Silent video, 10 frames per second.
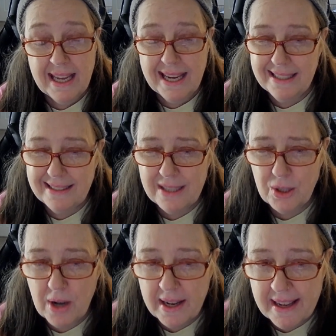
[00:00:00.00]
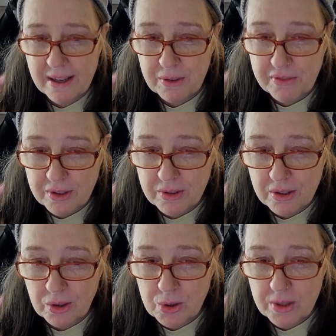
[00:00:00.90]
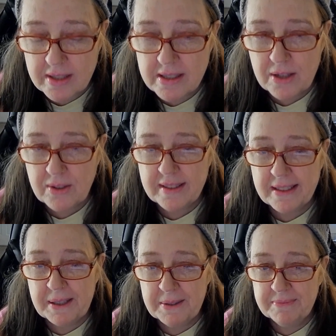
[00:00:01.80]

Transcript: And I did try out a few little tricks here and there.